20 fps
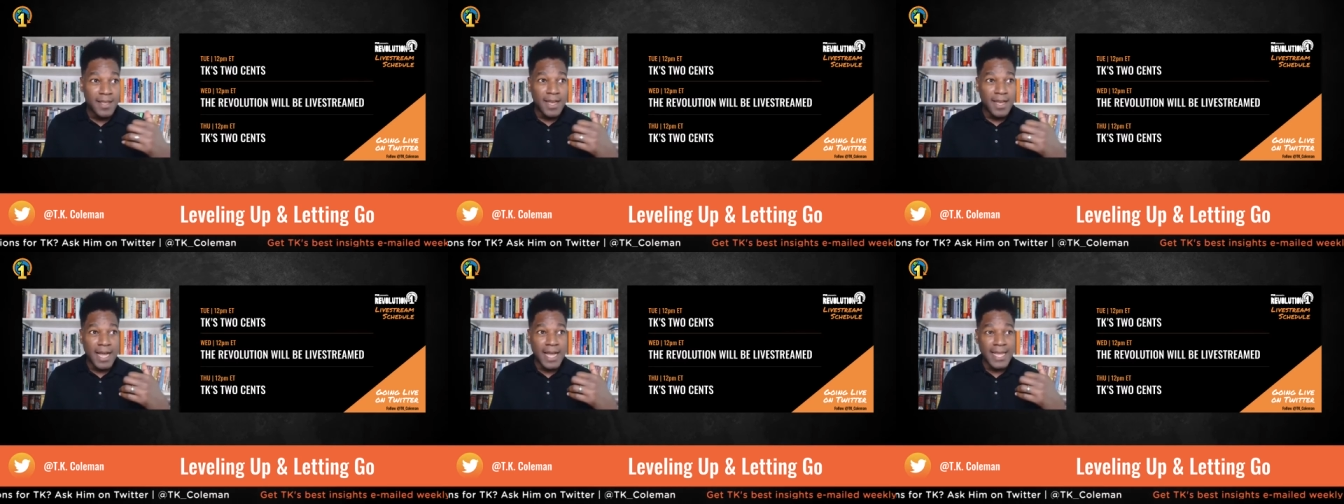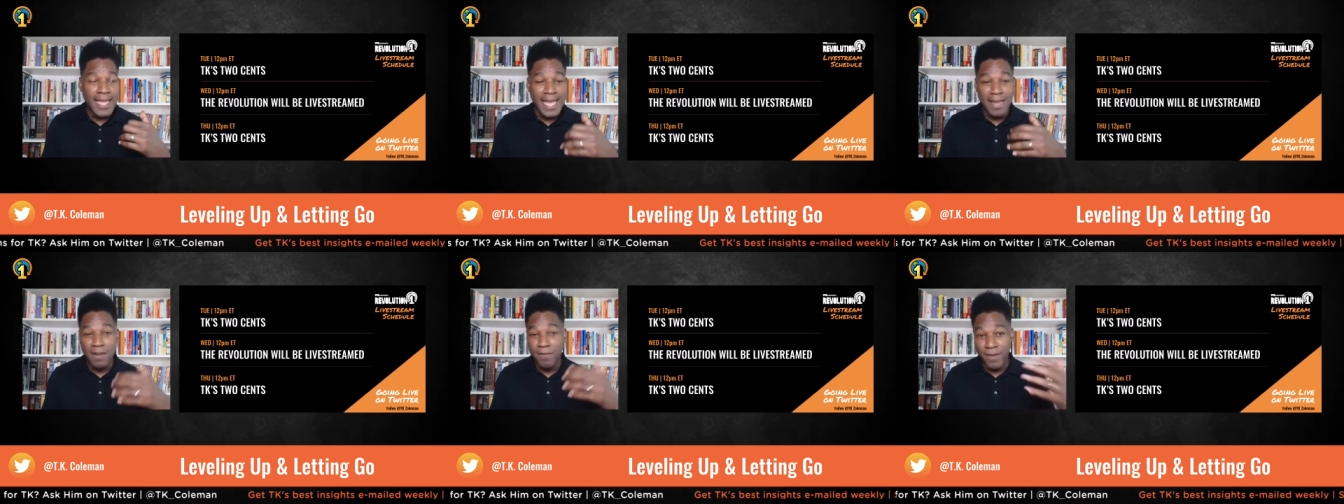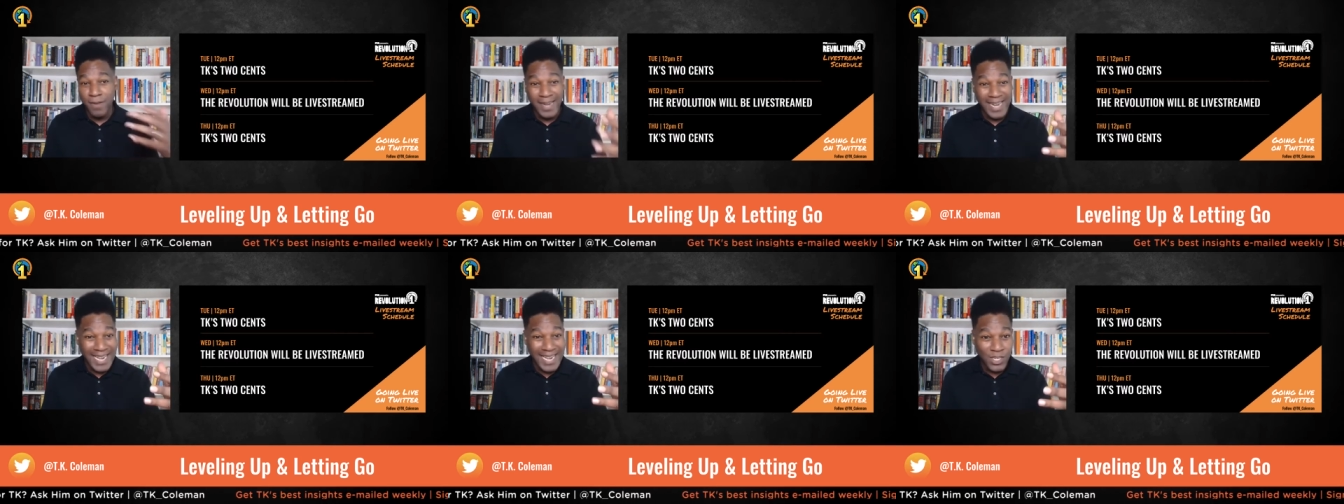Uh, he had a
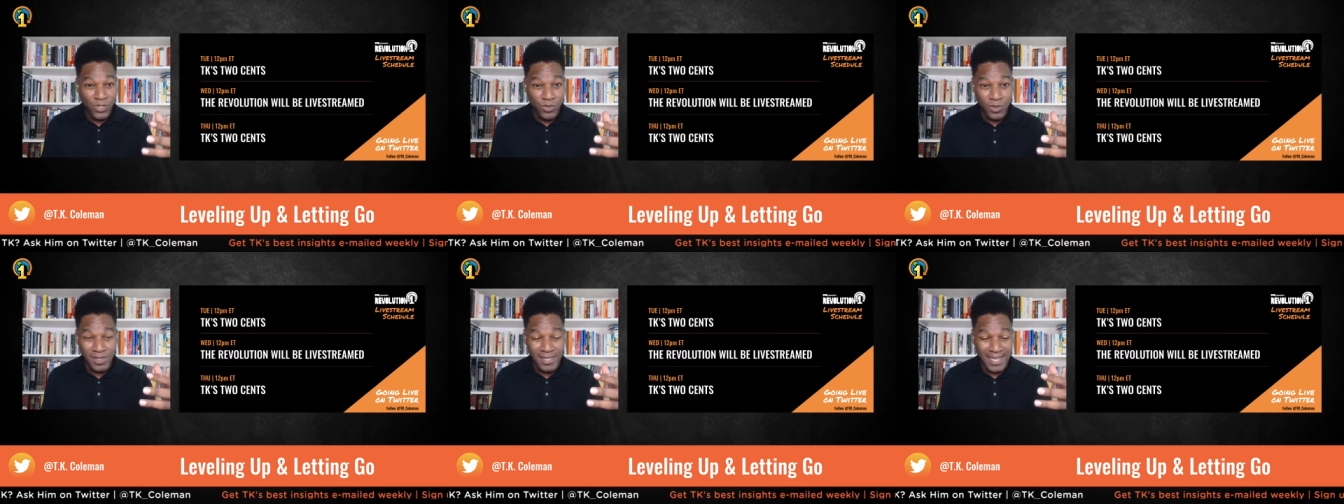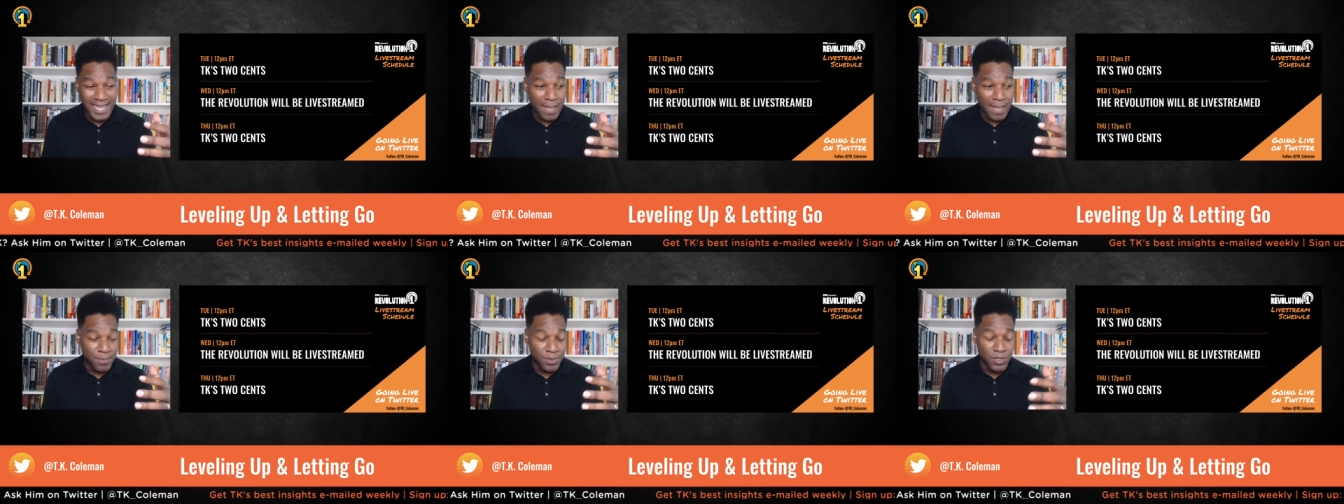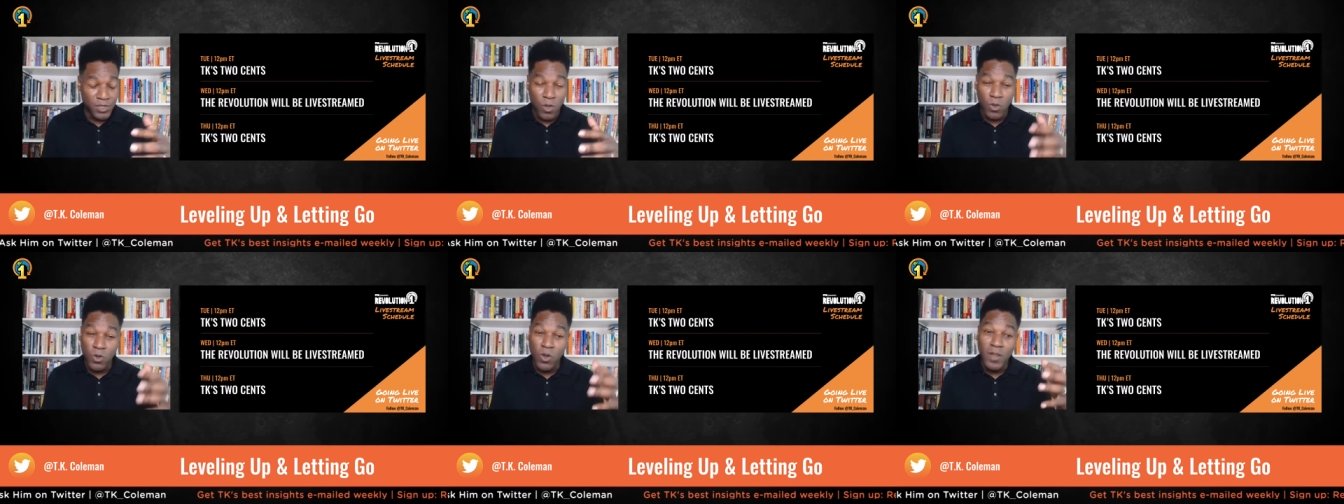very interesting
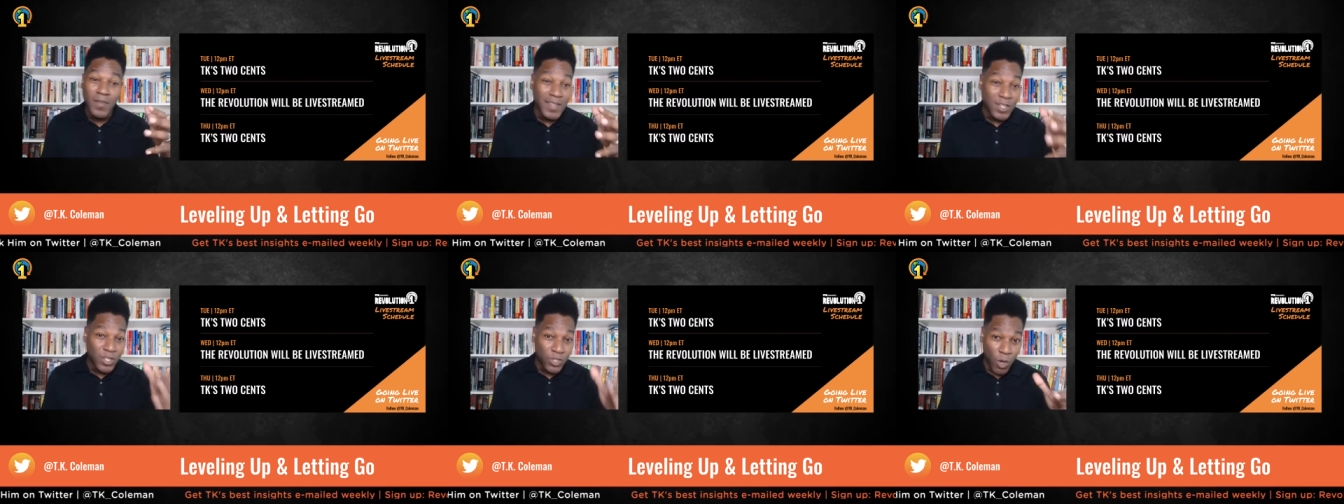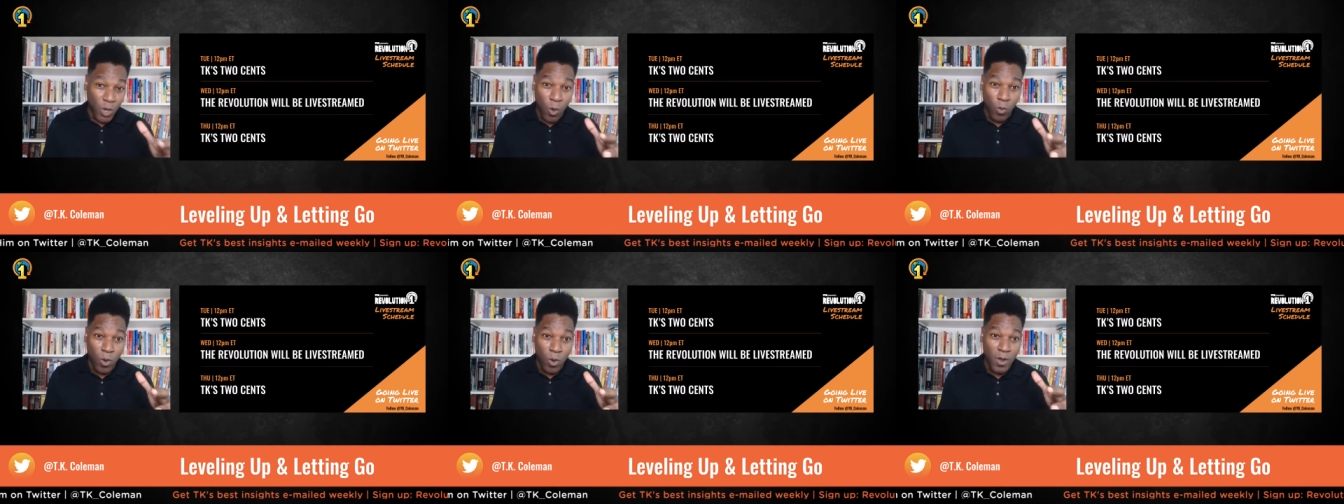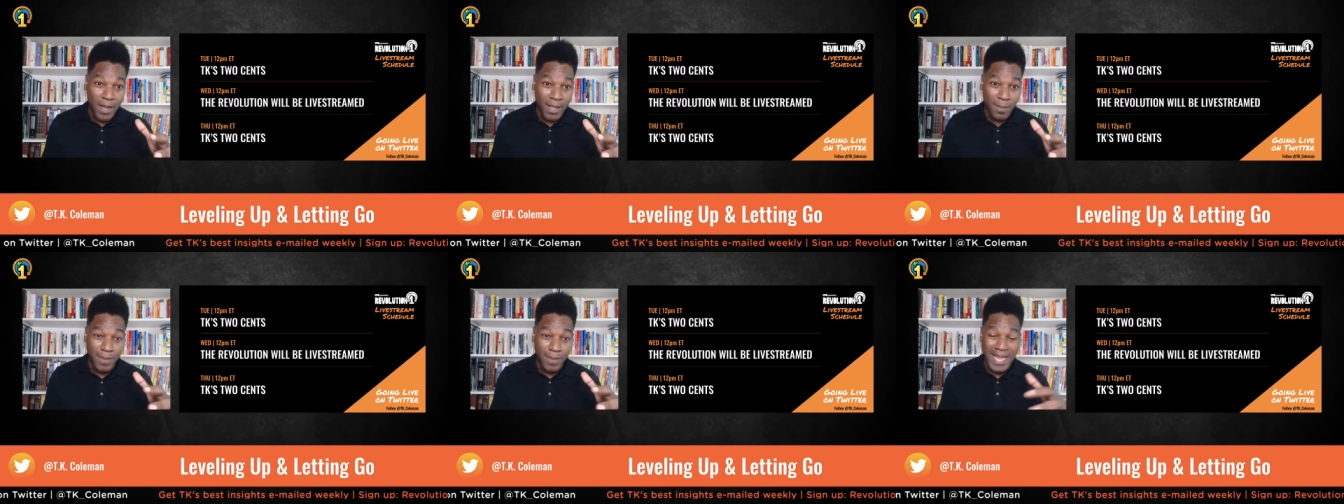episode on the Joe
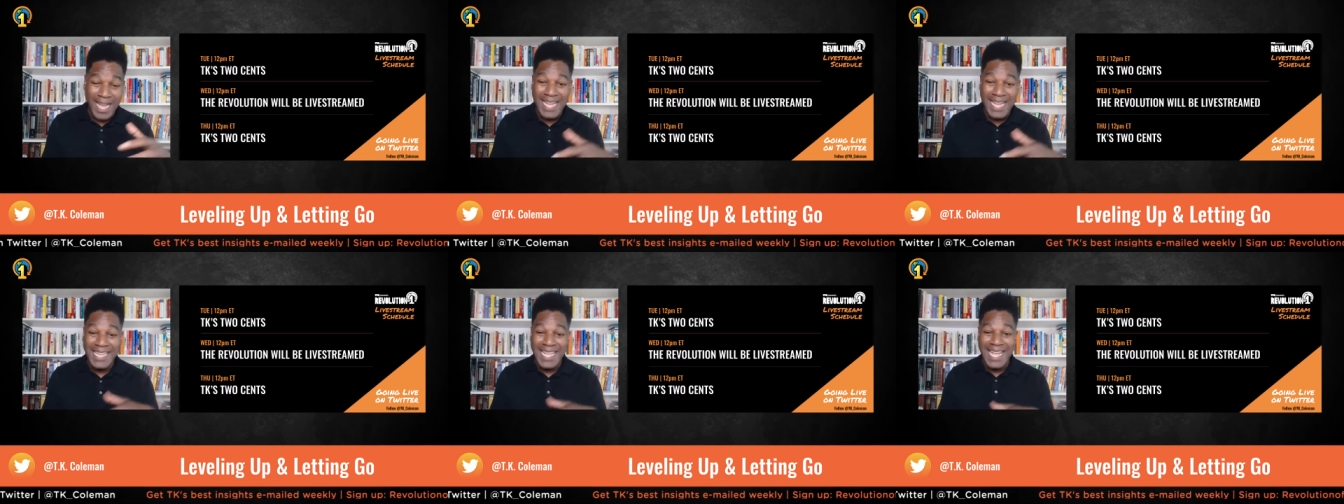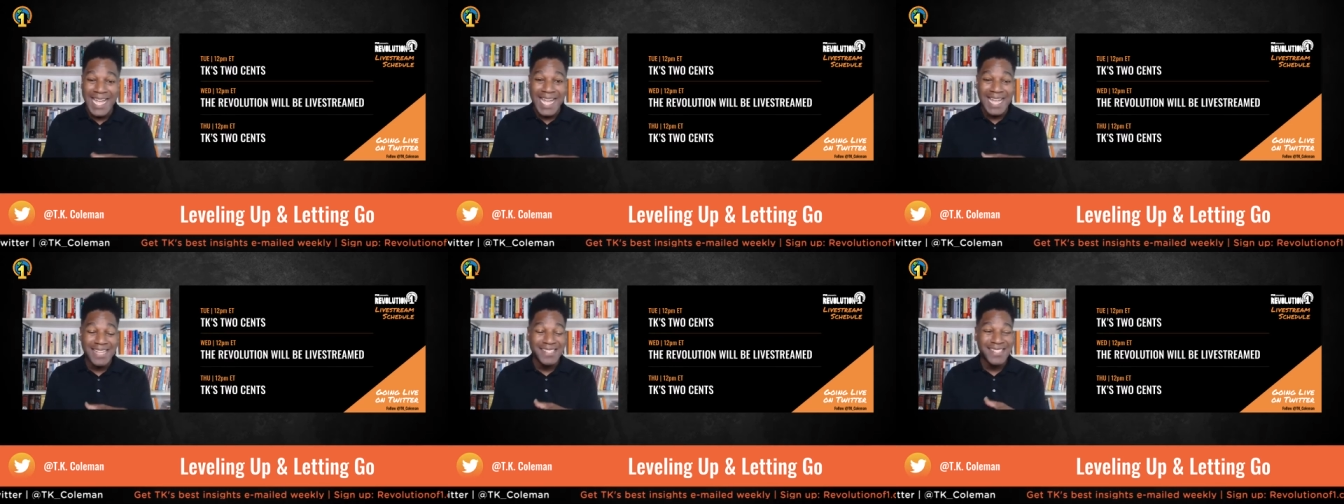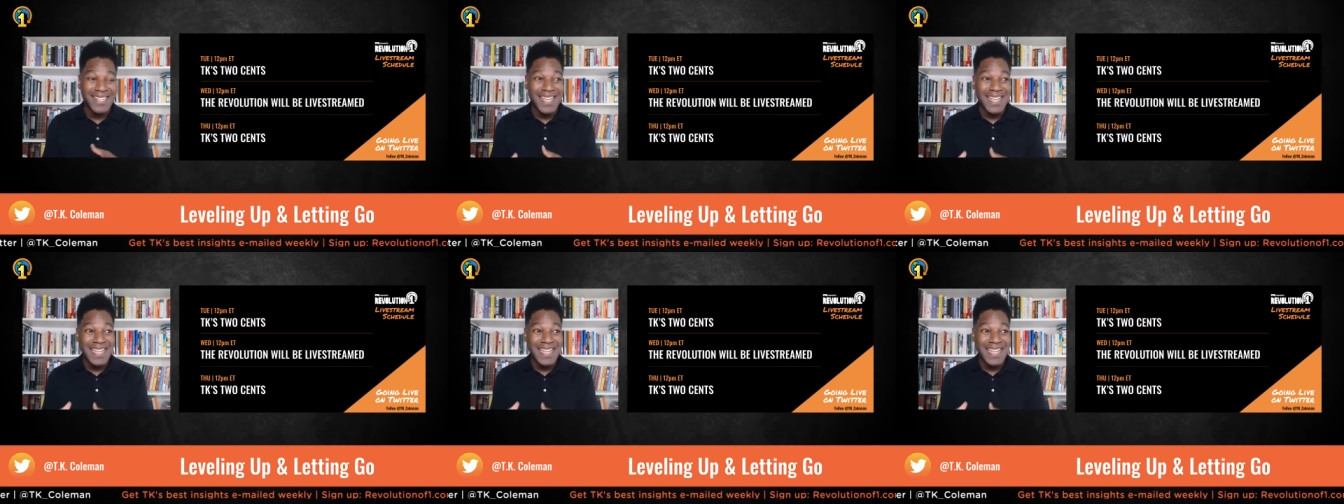Rogan podcast.